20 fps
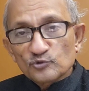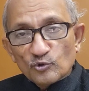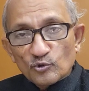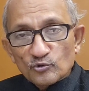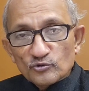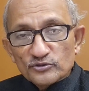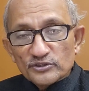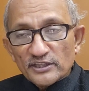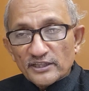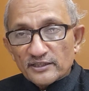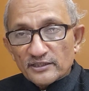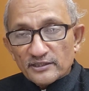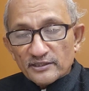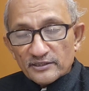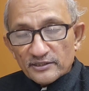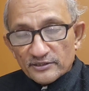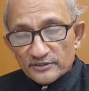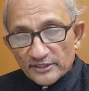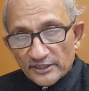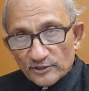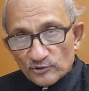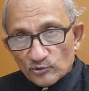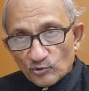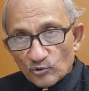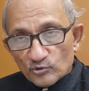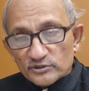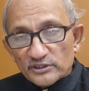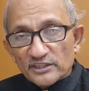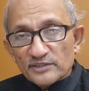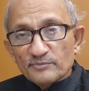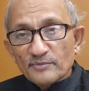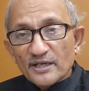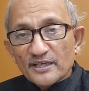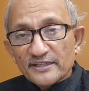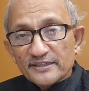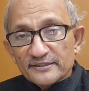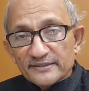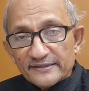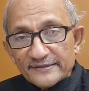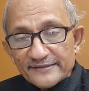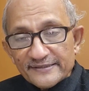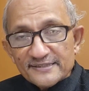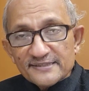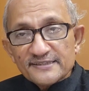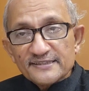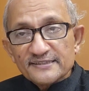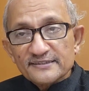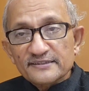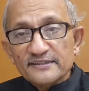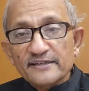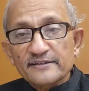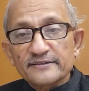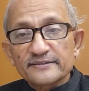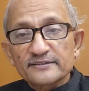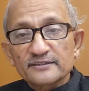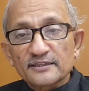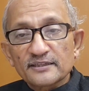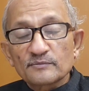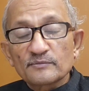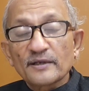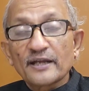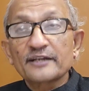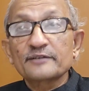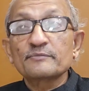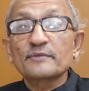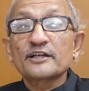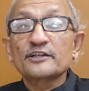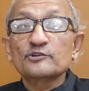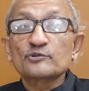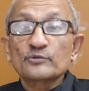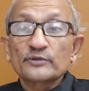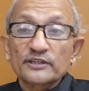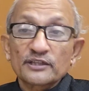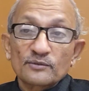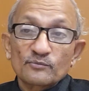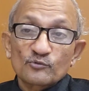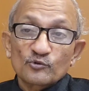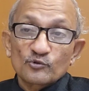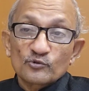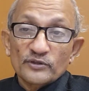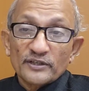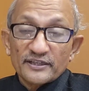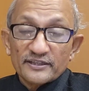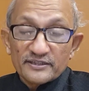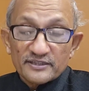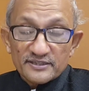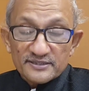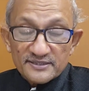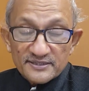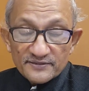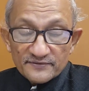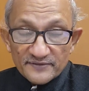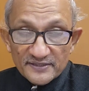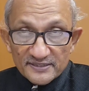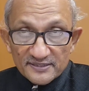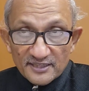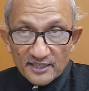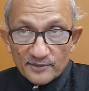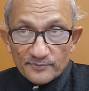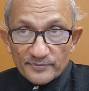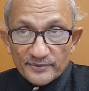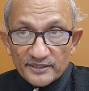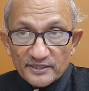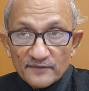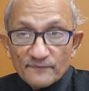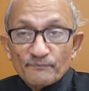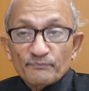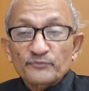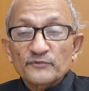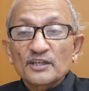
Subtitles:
No, they know that by increasing their income and by doing a more aggressive SIP,